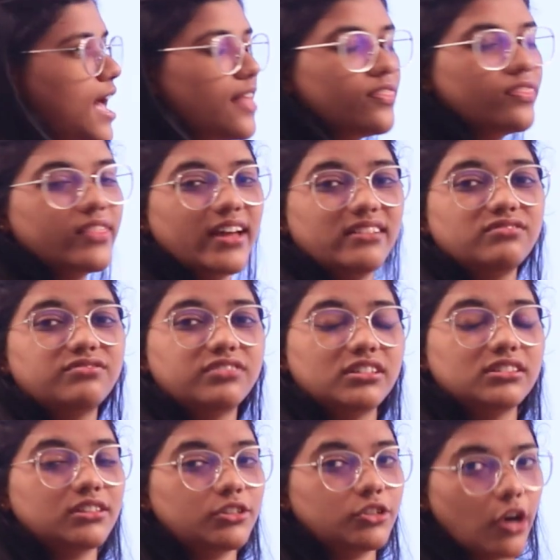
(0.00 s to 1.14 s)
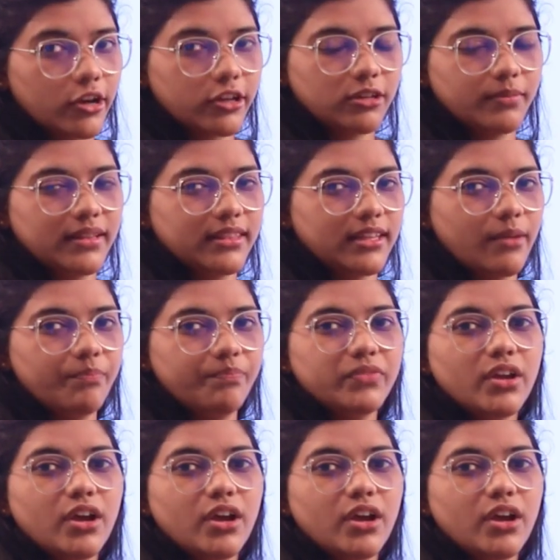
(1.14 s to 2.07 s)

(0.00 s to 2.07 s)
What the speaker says: and then further document them.